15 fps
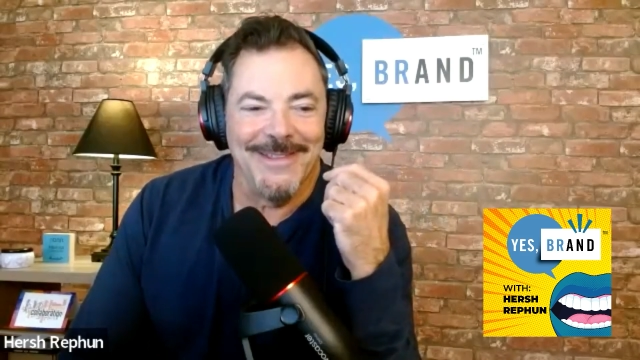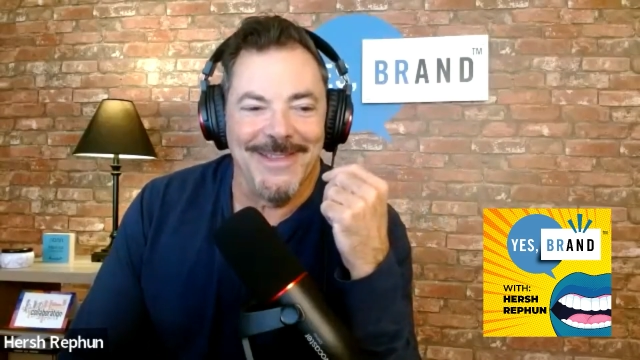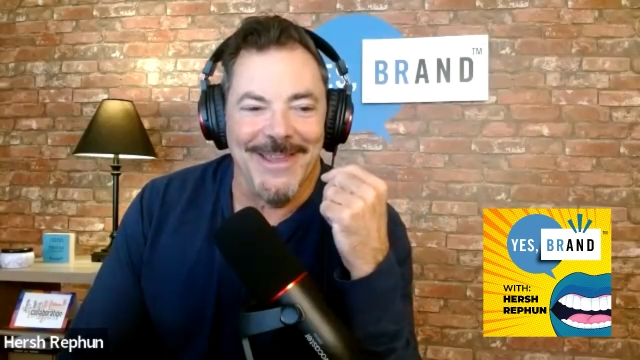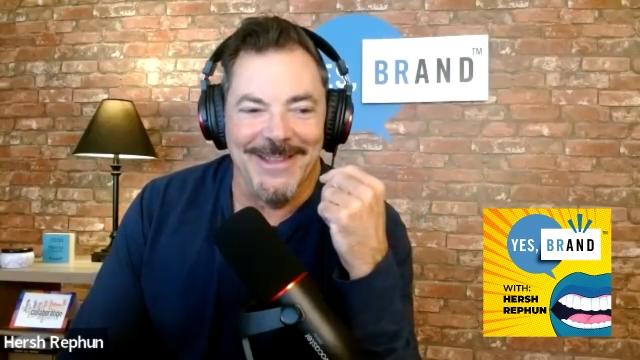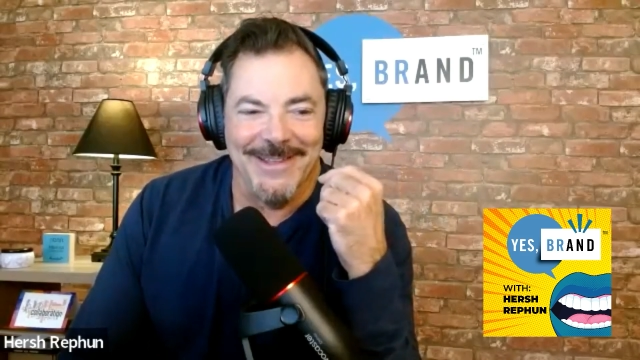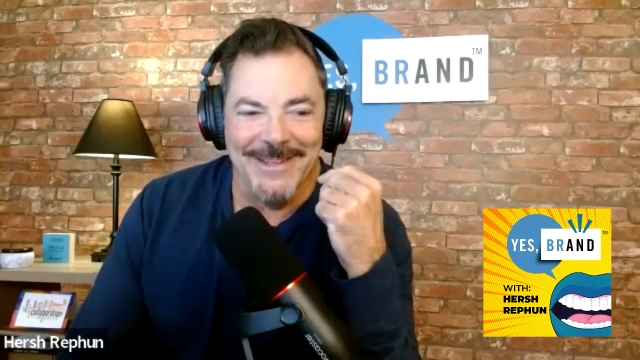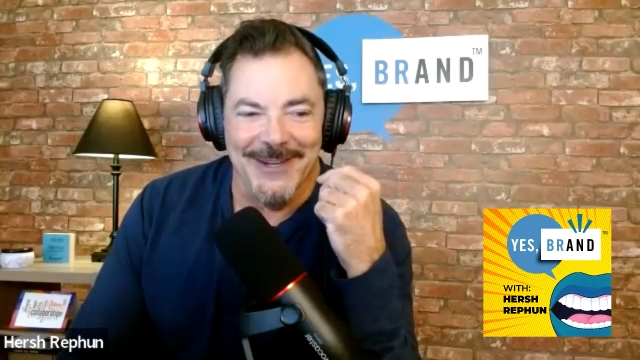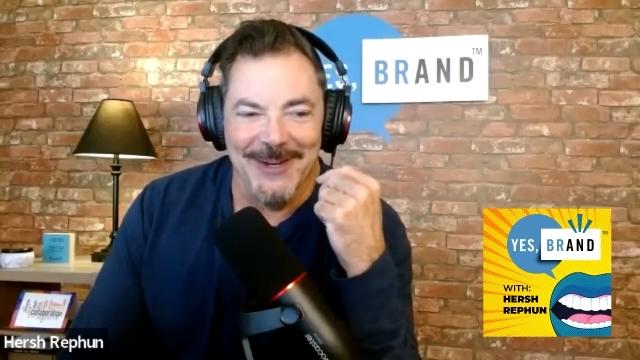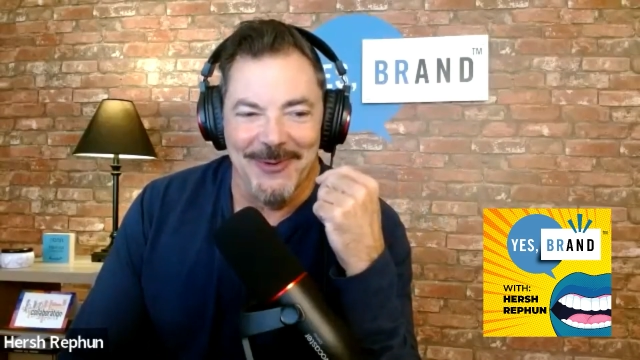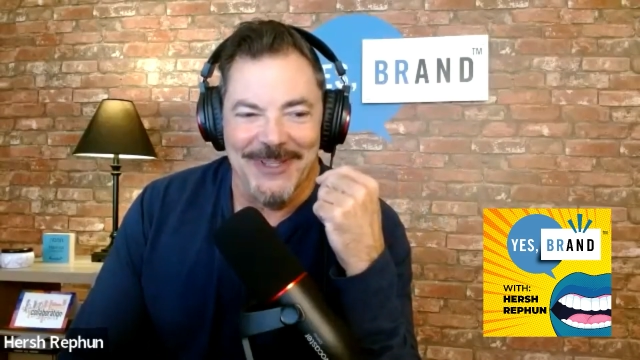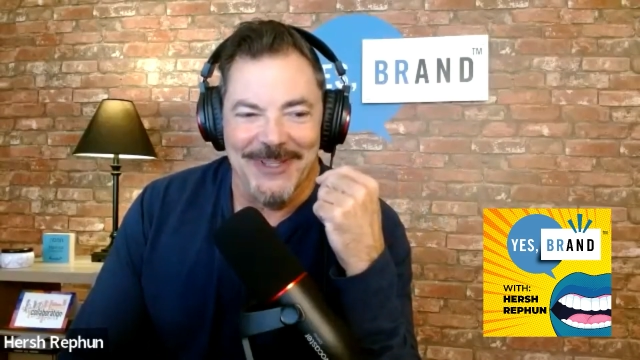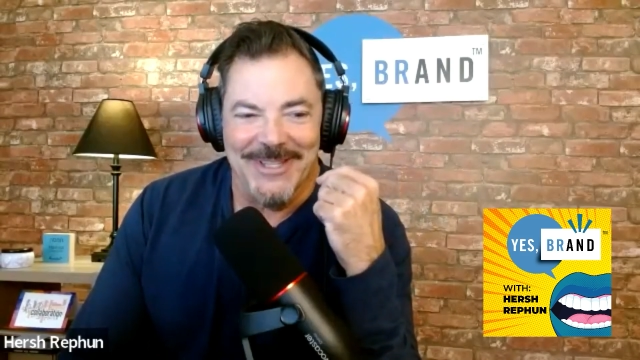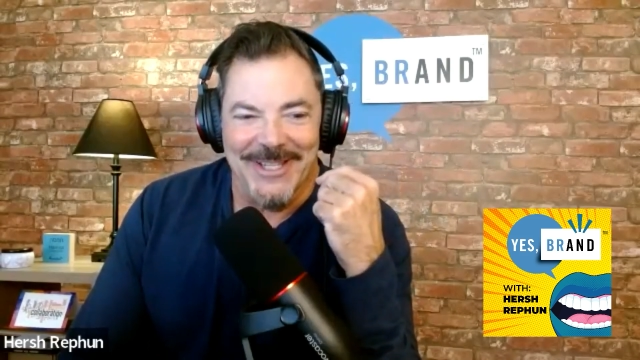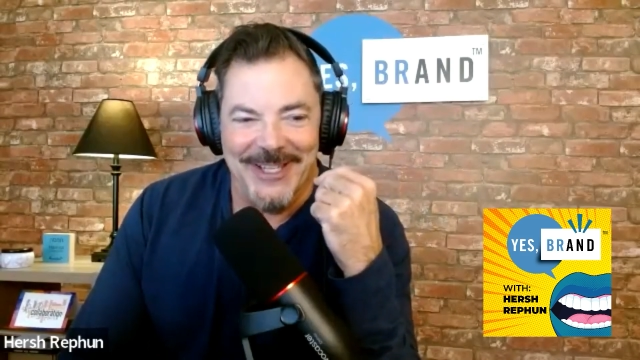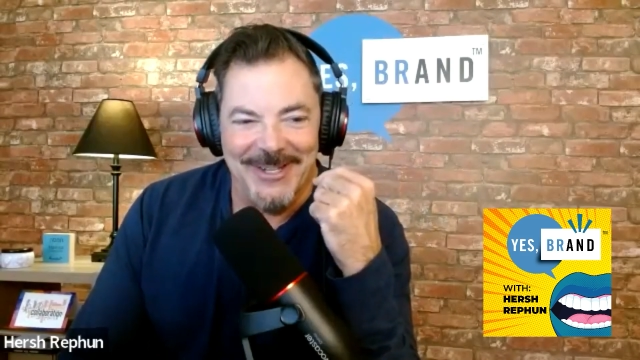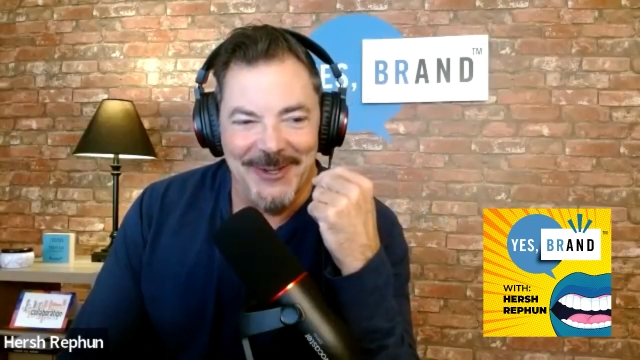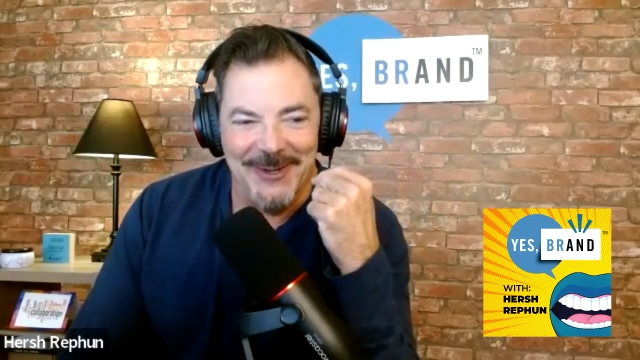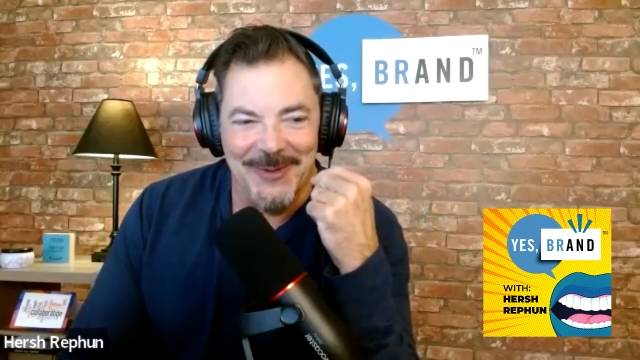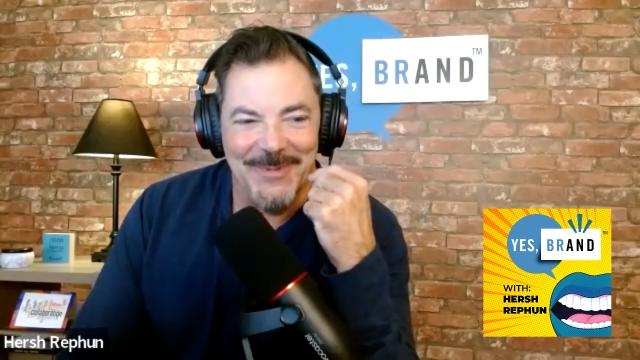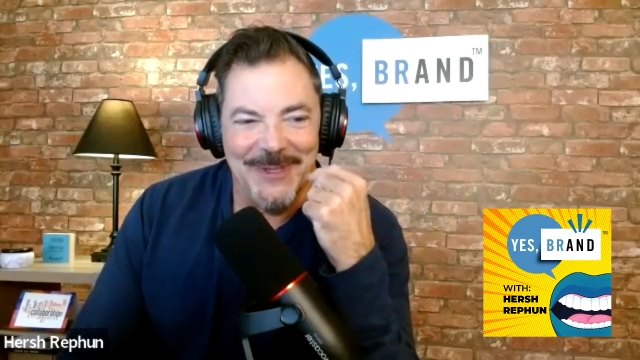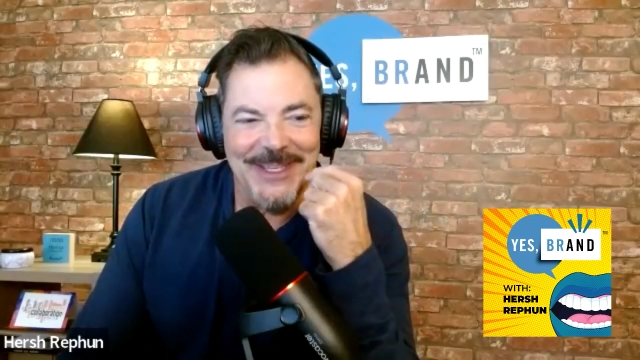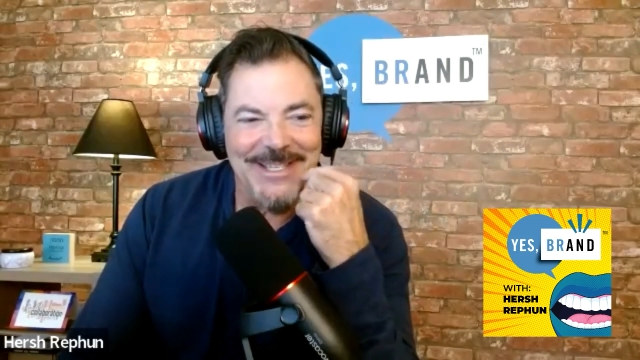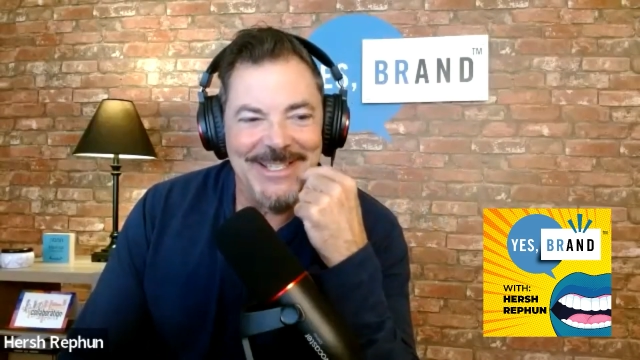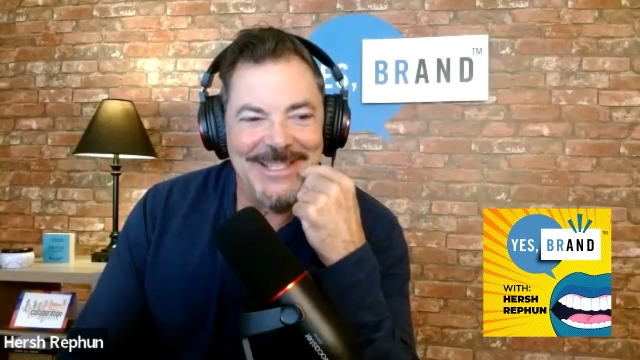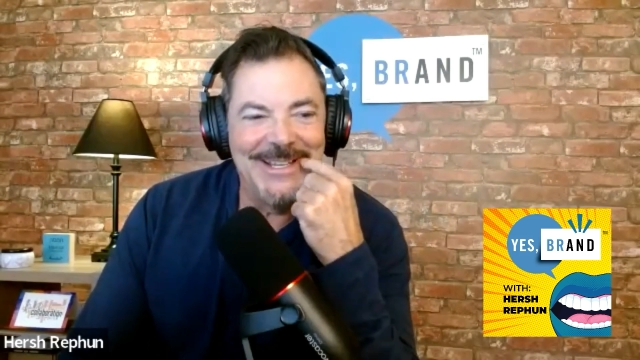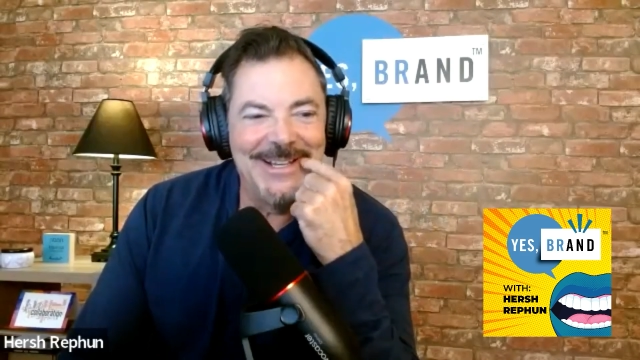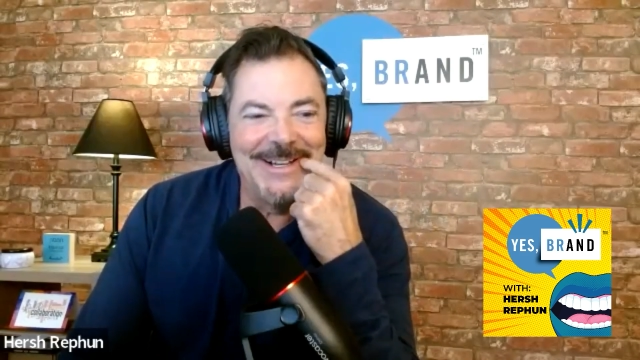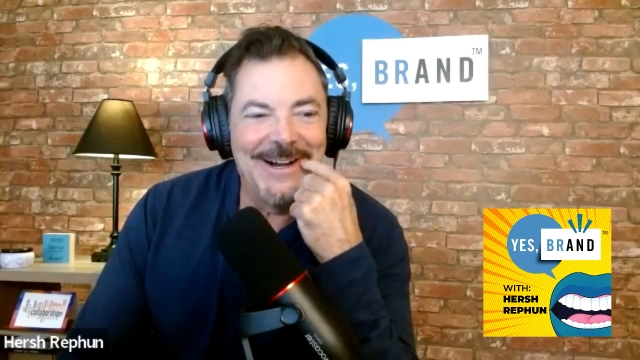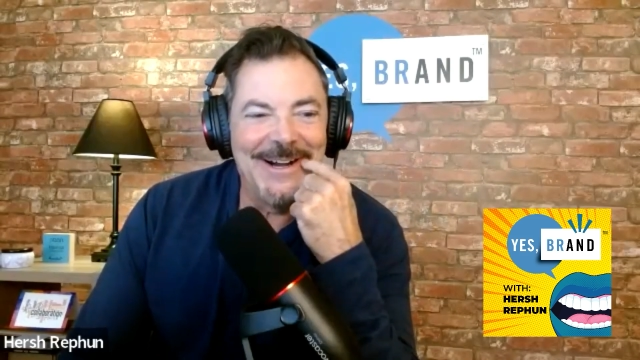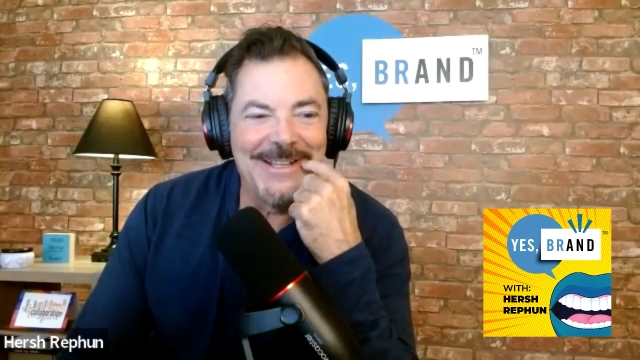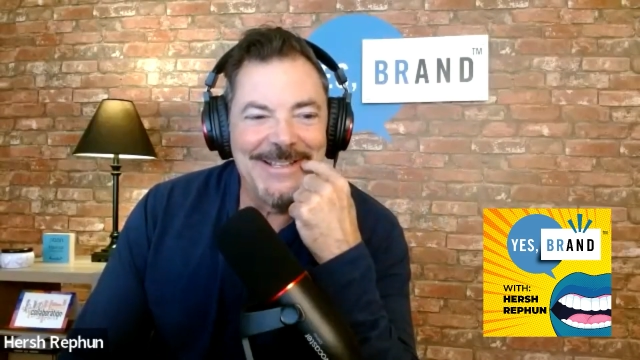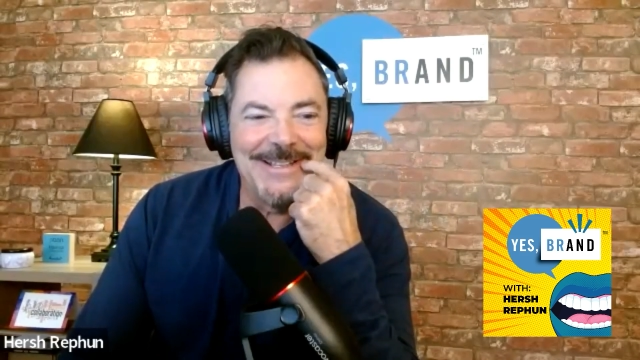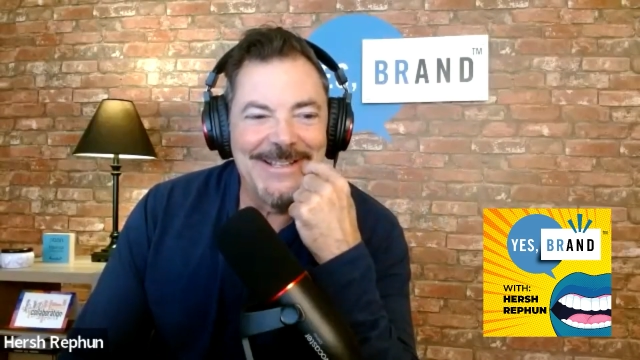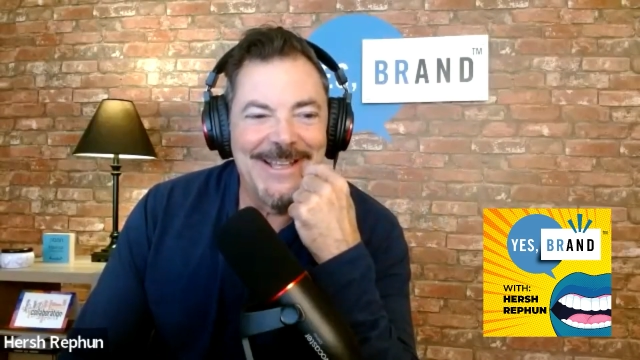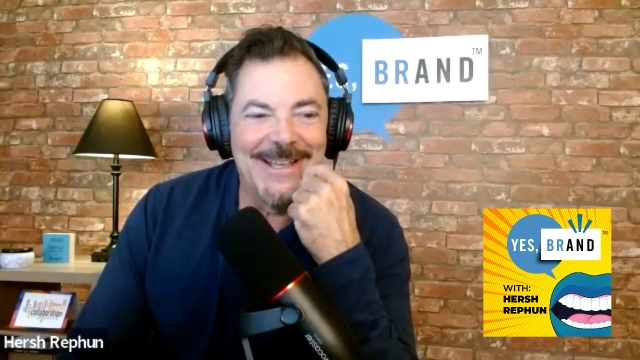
they did it with the killer bees on